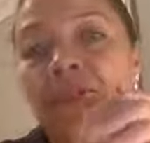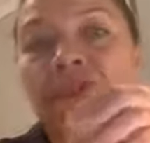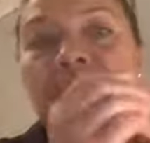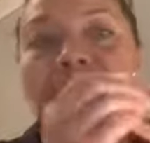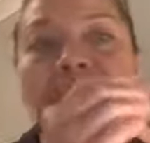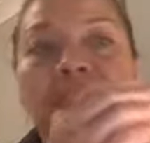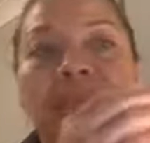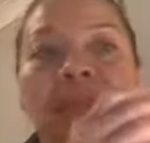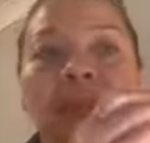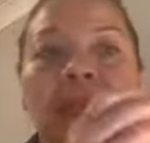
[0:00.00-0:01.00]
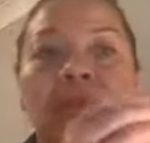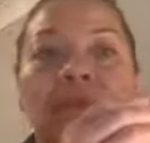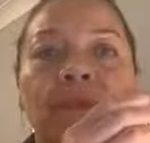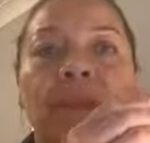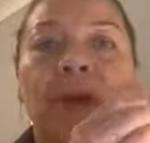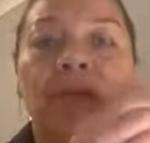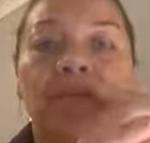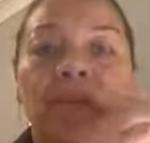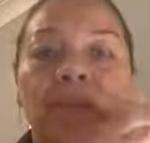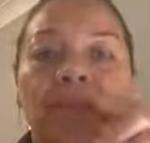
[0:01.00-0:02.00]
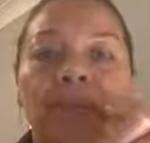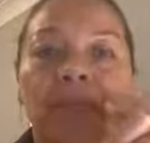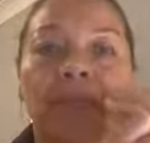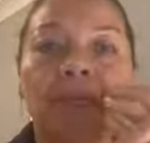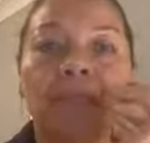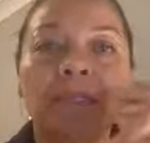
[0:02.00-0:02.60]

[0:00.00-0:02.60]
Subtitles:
in treating a wide range of things,